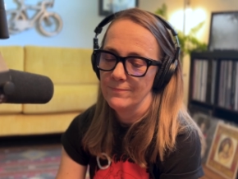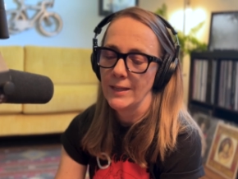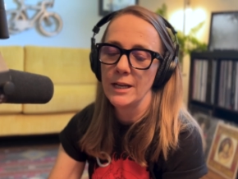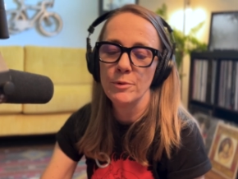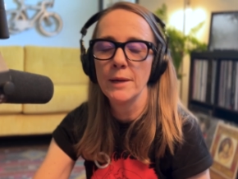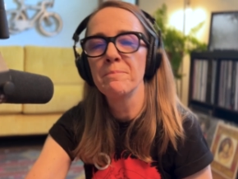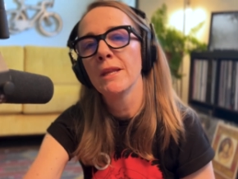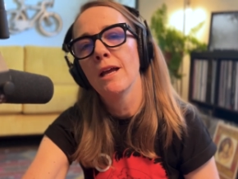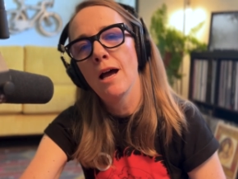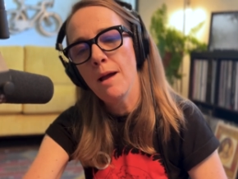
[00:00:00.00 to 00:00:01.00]
Anyway,
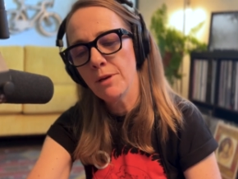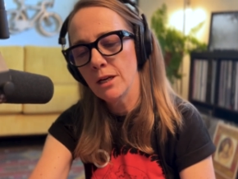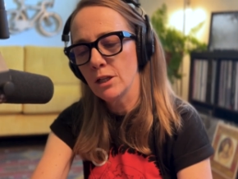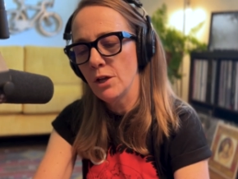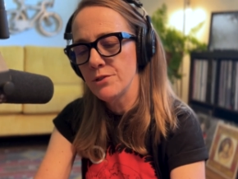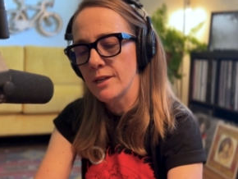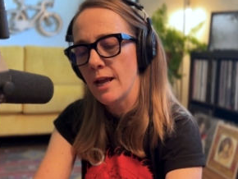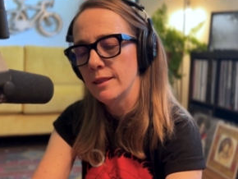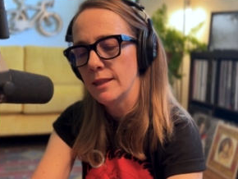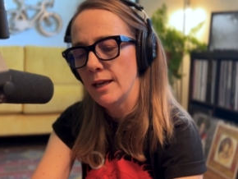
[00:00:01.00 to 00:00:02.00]
I'm going to close it
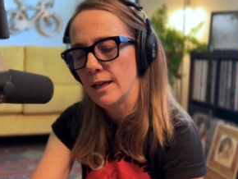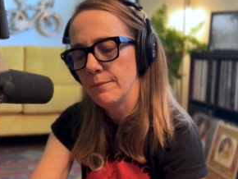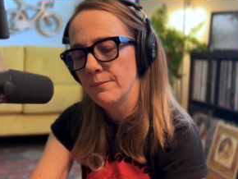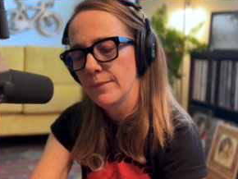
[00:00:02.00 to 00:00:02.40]
out there.